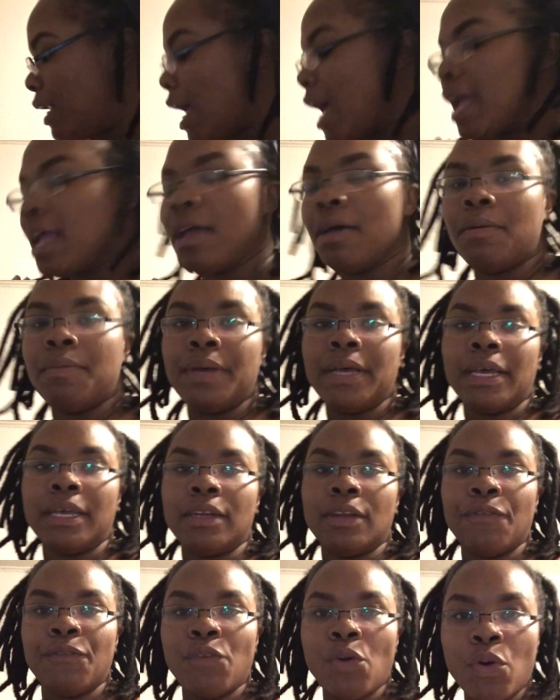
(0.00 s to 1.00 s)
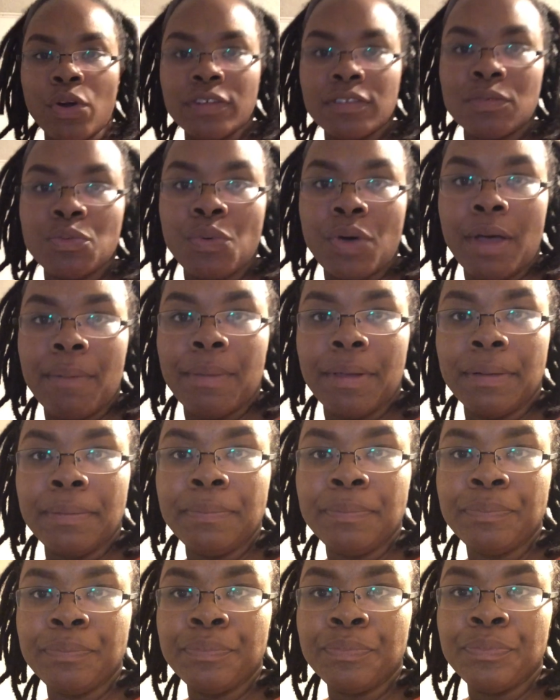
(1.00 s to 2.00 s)
I am a divorced woman.
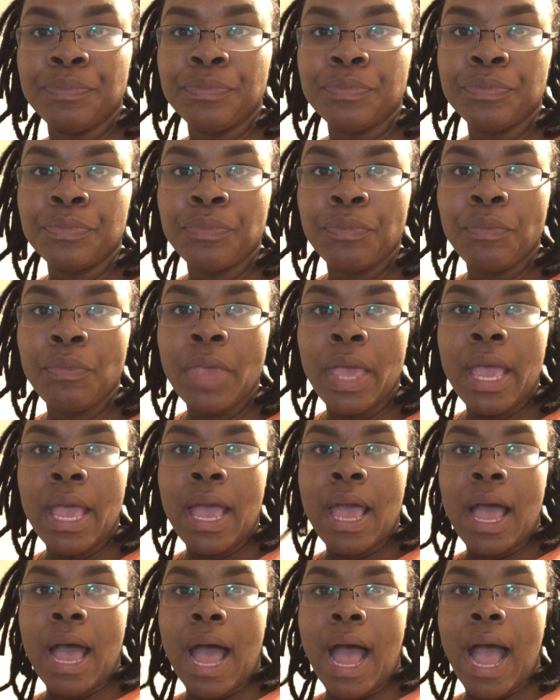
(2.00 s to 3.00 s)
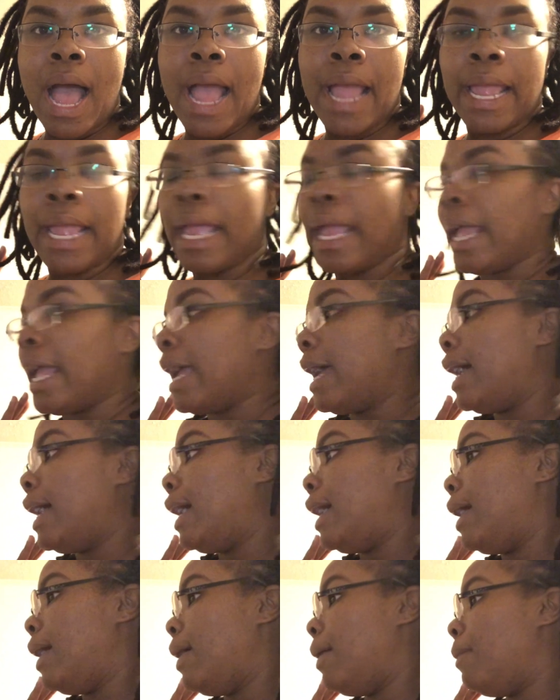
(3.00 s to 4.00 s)

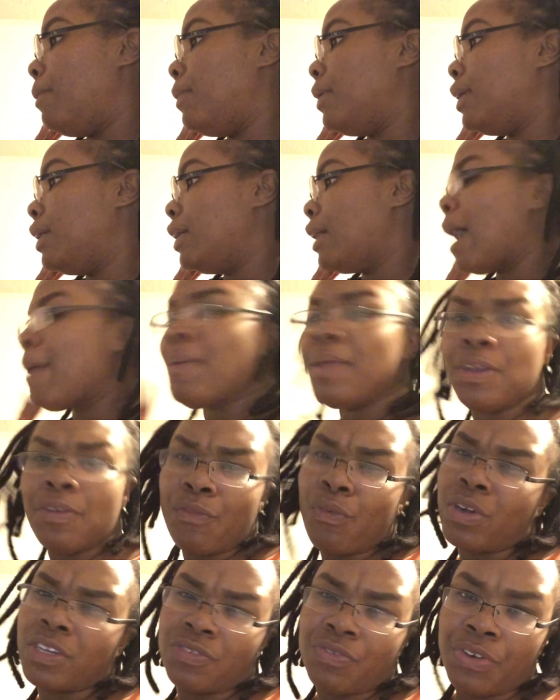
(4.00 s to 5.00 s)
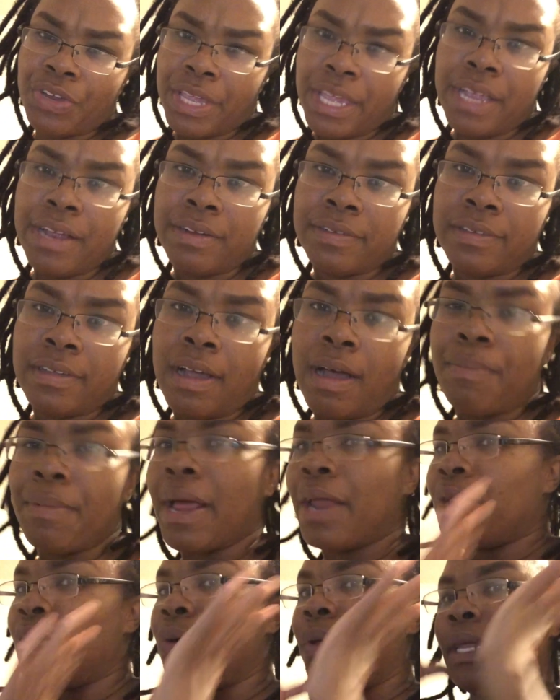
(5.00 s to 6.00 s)
I've been divorced for years, y'all. I'm
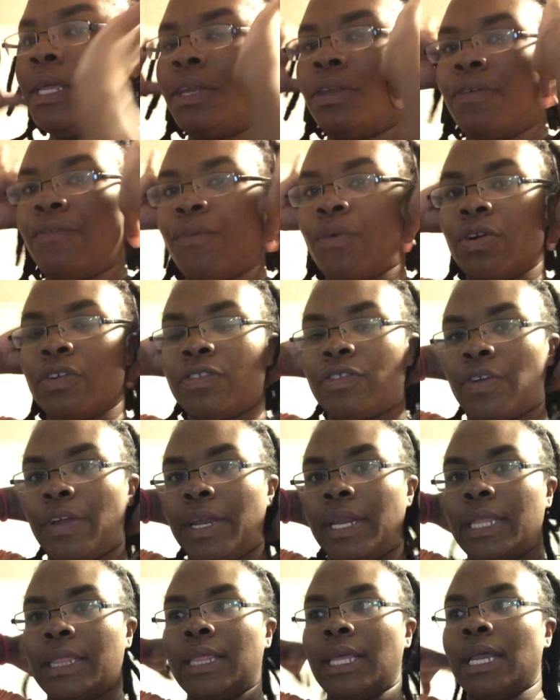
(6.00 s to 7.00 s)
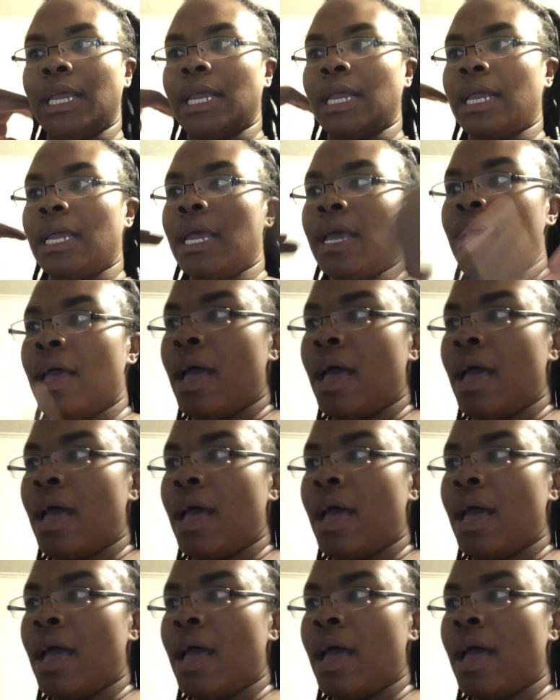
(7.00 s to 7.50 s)
not newly divorced or anything.